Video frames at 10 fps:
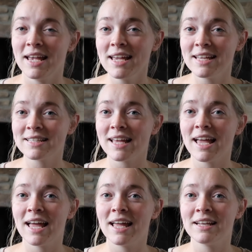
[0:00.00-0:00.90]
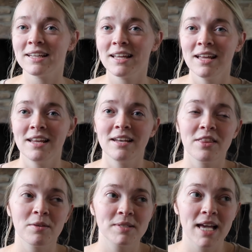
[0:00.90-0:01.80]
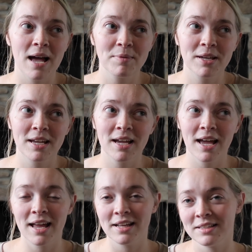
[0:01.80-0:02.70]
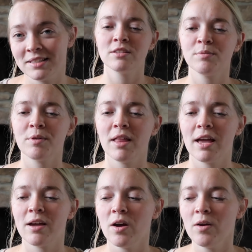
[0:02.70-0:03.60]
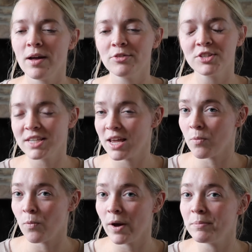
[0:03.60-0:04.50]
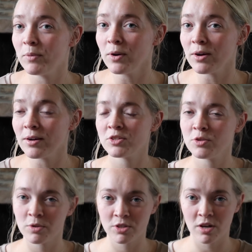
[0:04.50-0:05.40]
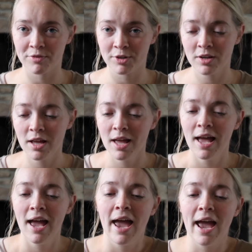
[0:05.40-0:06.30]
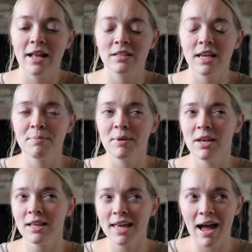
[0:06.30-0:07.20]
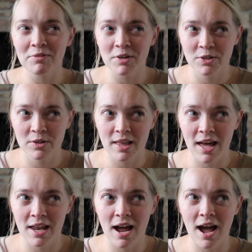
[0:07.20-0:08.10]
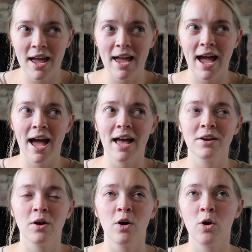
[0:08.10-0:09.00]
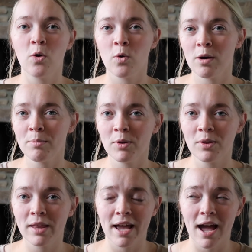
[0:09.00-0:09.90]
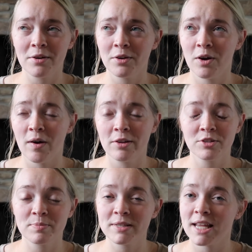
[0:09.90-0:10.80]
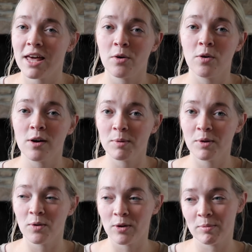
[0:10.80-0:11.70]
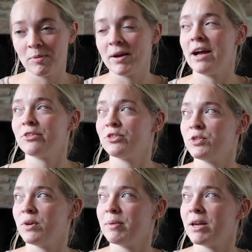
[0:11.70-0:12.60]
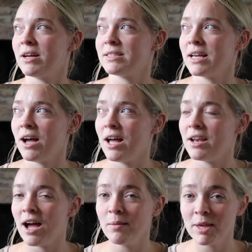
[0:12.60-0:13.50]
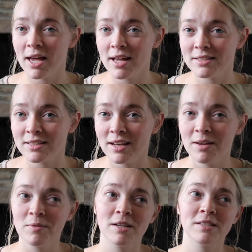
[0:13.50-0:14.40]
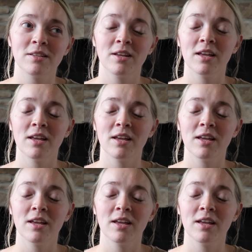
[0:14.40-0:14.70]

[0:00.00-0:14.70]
days and nothing was happening. And so we were like, oh, I'll just take one more stool softener. And immediately after I took that, I had horrible, like, I don't know, I just must have had a horrible, horrible reaction to it because I got IBS and it was